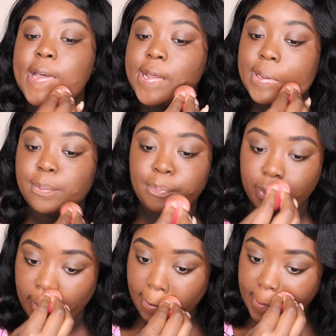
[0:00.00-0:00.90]

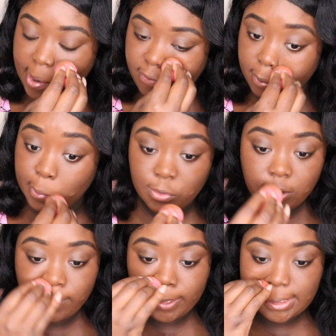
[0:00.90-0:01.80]
or if I'm
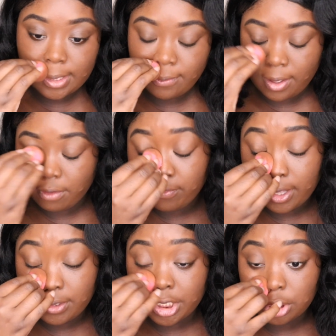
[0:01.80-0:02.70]
using a
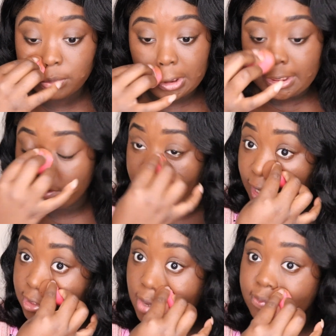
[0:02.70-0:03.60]
foundation brush, it's a
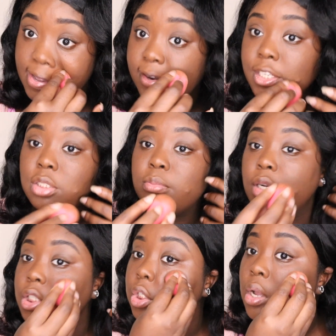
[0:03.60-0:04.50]
flat top foundation
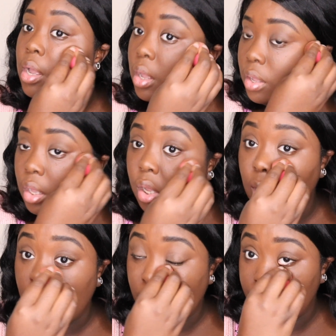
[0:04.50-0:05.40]
brush.
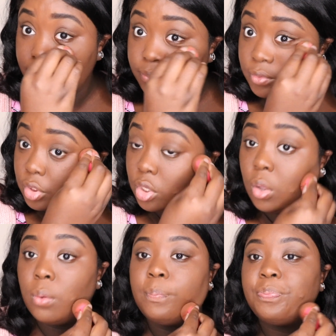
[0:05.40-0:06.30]

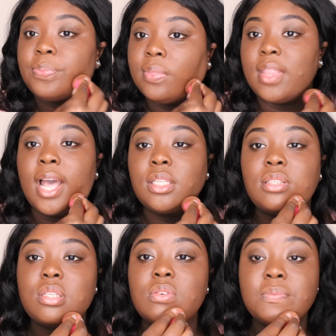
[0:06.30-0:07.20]
So
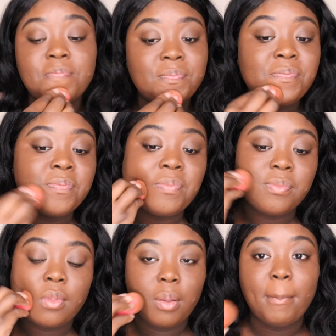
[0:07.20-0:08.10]
that's
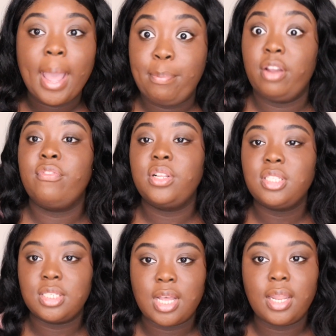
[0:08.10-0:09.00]
my preference
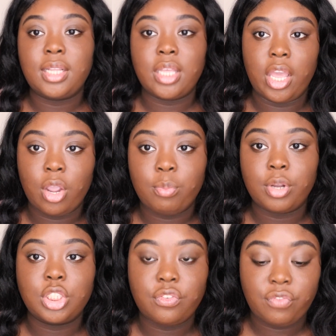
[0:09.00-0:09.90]
because I like the
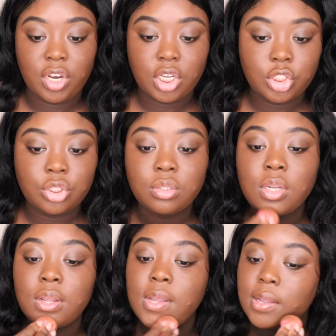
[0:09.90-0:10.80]
airbrushed finish.
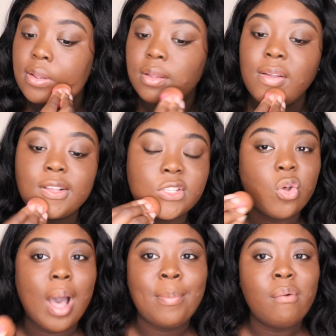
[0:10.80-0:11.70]

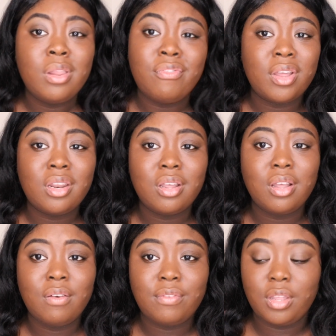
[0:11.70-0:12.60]
So I'm not really a fan
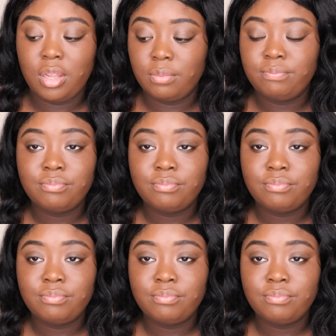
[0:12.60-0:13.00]
of the